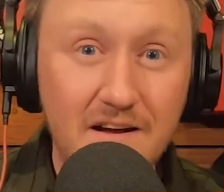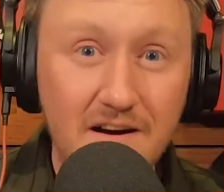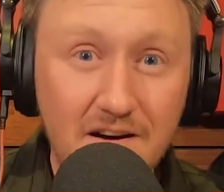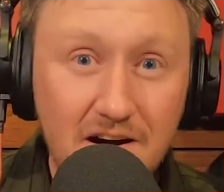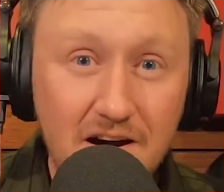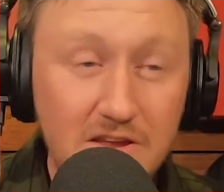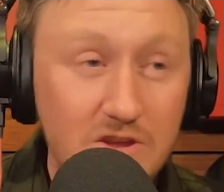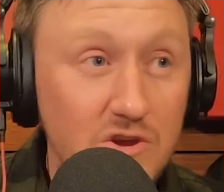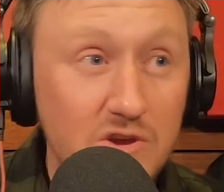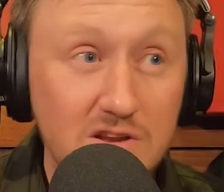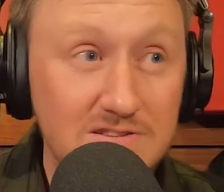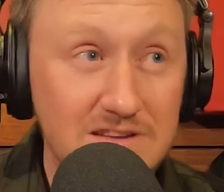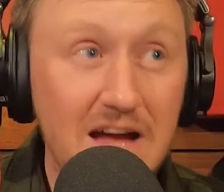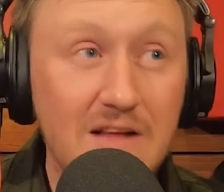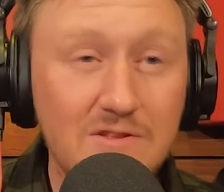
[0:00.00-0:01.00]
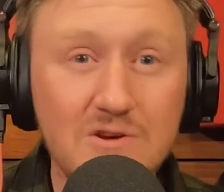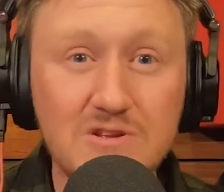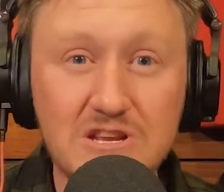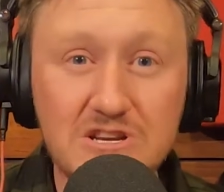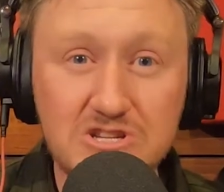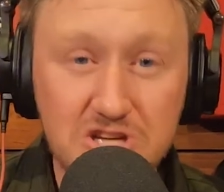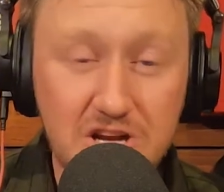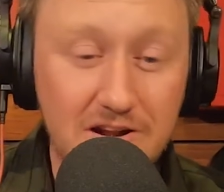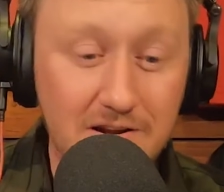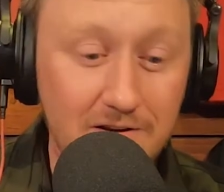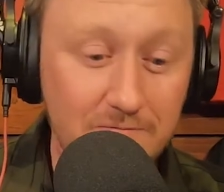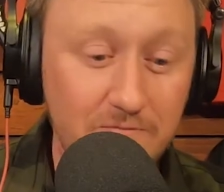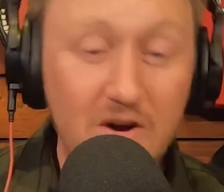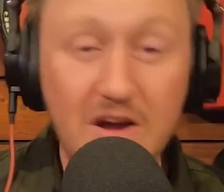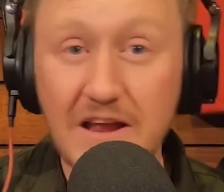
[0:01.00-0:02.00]
You can download this shit
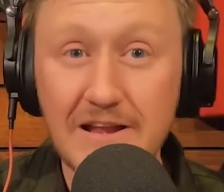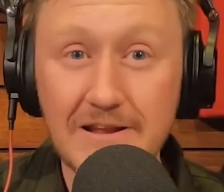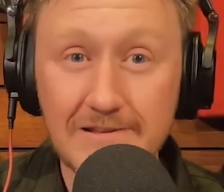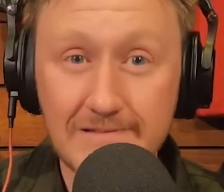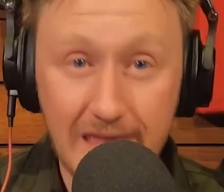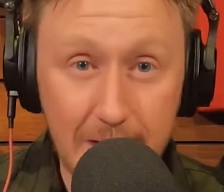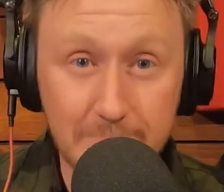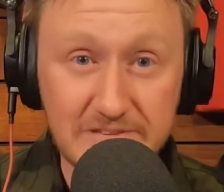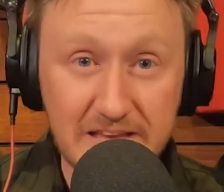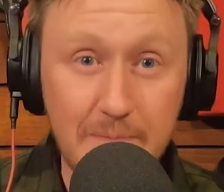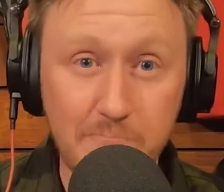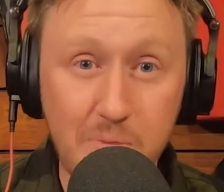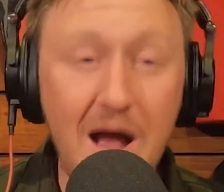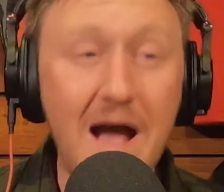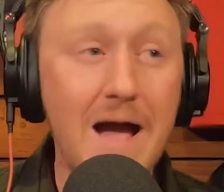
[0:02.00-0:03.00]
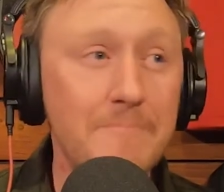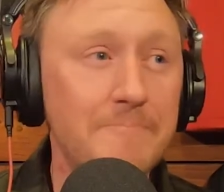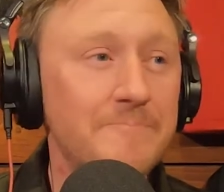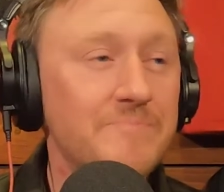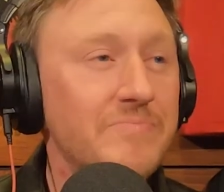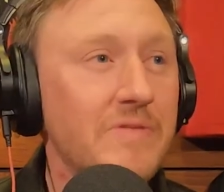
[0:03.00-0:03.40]
on fucking Amazon Prime.